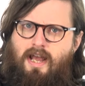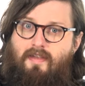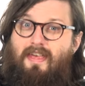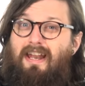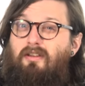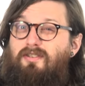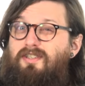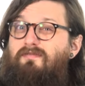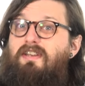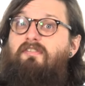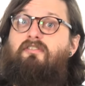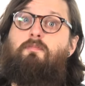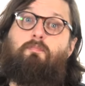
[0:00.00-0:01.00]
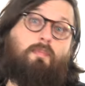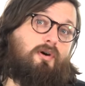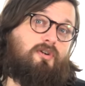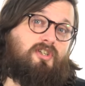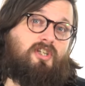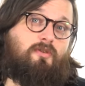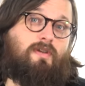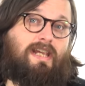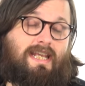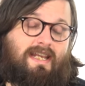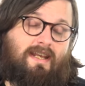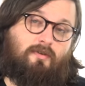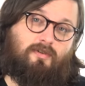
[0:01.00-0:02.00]
Are there lots of different books you
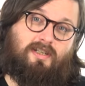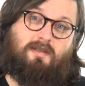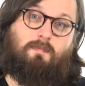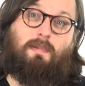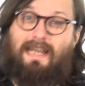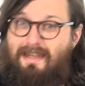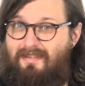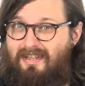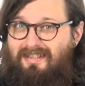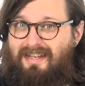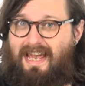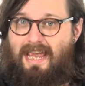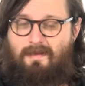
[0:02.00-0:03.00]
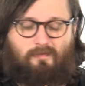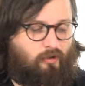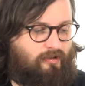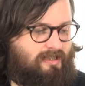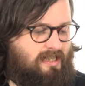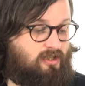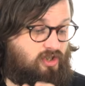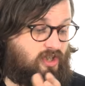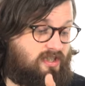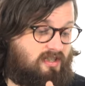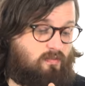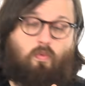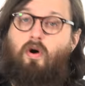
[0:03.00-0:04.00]
need in order to play this game, or is it
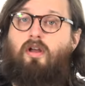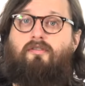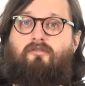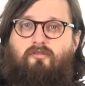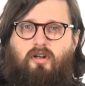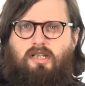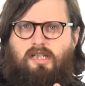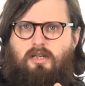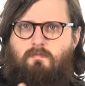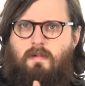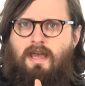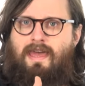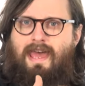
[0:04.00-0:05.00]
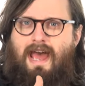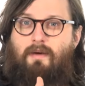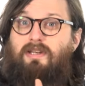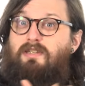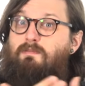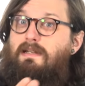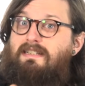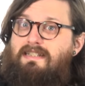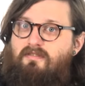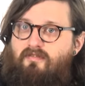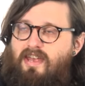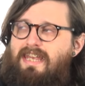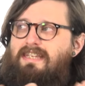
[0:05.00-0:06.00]
just one volume? How
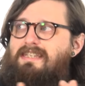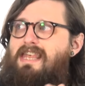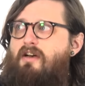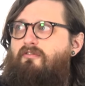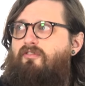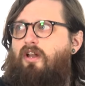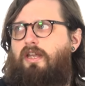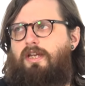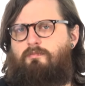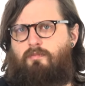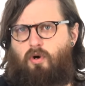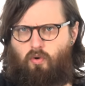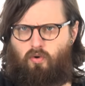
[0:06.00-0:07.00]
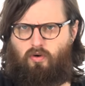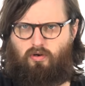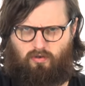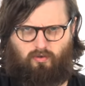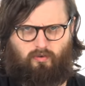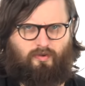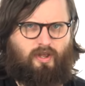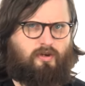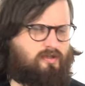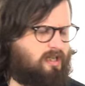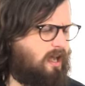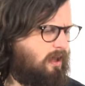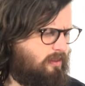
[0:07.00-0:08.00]
expensive is that volume, or all
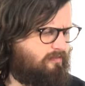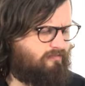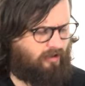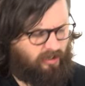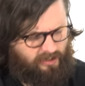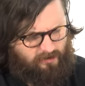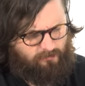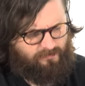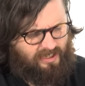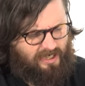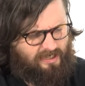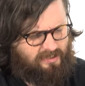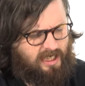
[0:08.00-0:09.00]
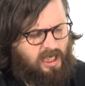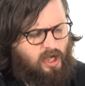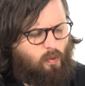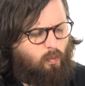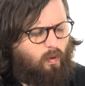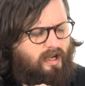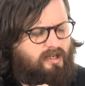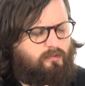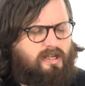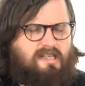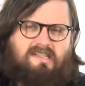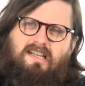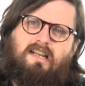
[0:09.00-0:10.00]
those other volumes? And why do
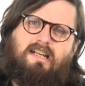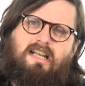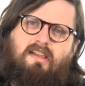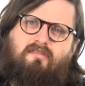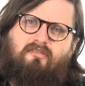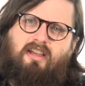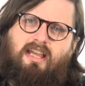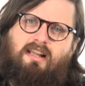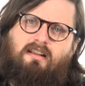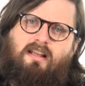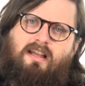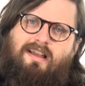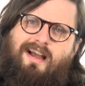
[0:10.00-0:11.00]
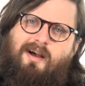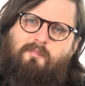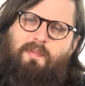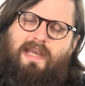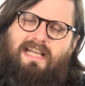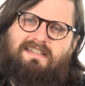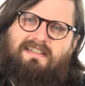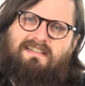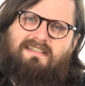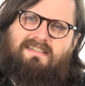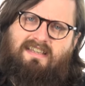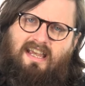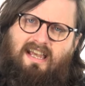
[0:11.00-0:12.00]
I suddenly feel a bit
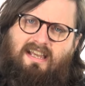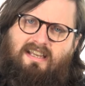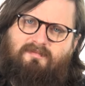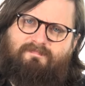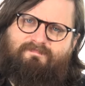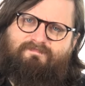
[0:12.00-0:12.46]
sick?